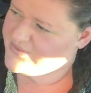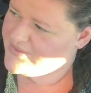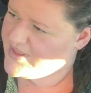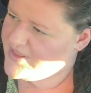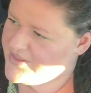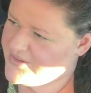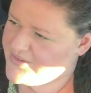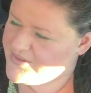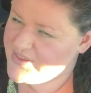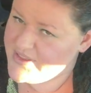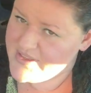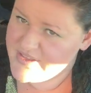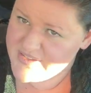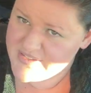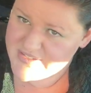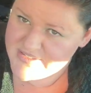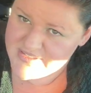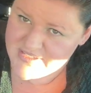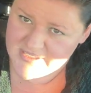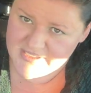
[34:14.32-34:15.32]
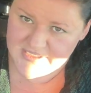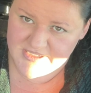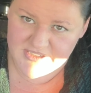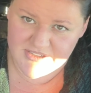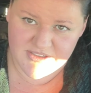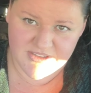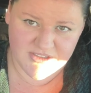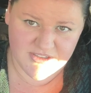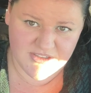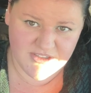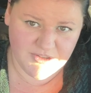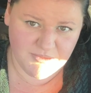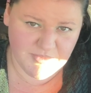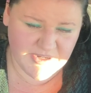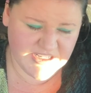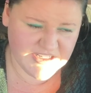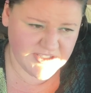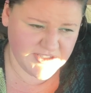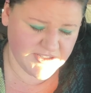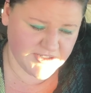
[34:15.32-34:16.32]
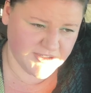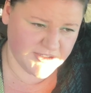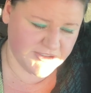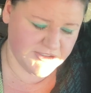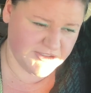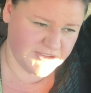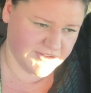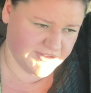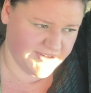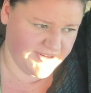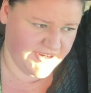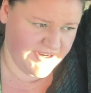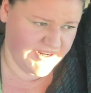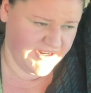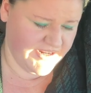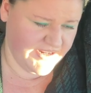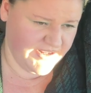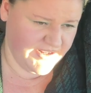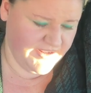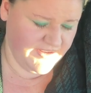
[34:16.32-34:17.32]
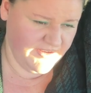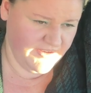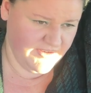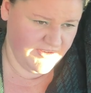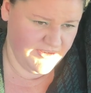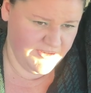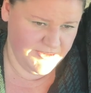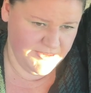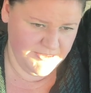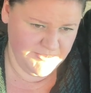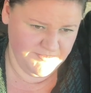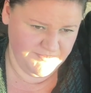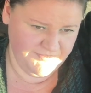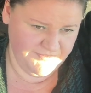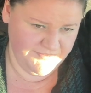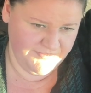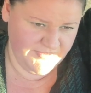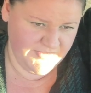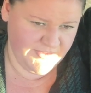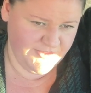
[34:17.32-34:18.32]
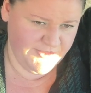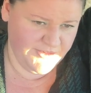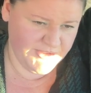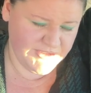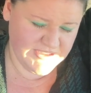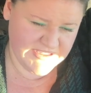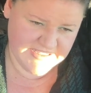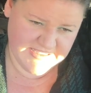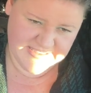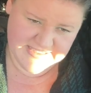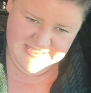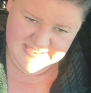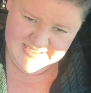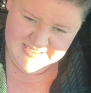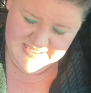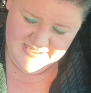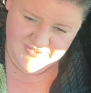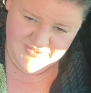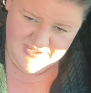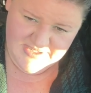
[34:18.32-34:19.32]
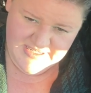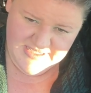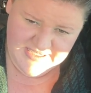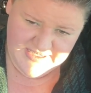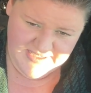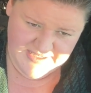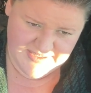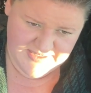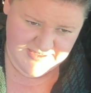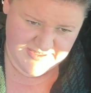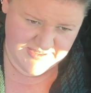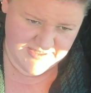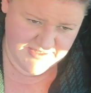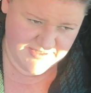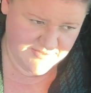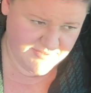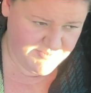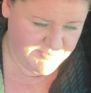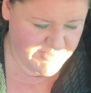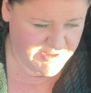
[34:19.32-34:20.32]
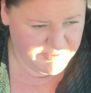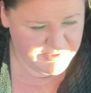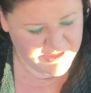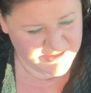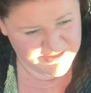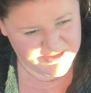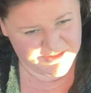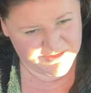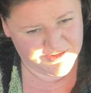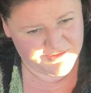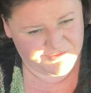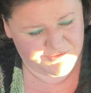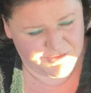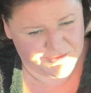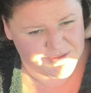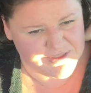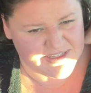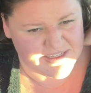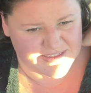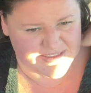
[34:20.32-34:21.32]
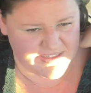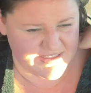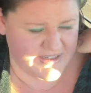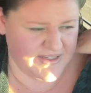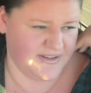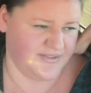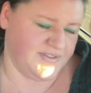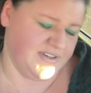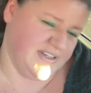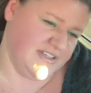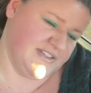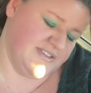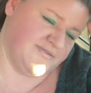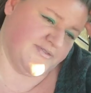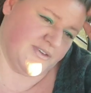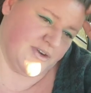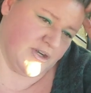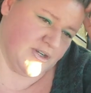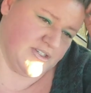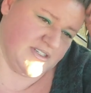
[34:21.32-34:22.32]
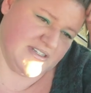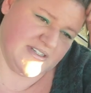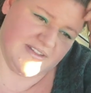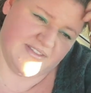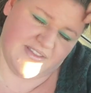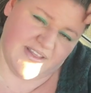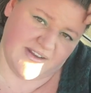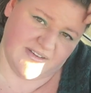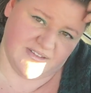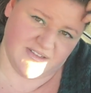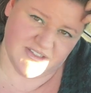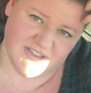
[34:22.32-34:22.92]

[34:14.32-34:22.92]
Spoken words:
other things. I could do my surgery, food sensitivities. Maybe I'll do the food sensitivities first, and then I'll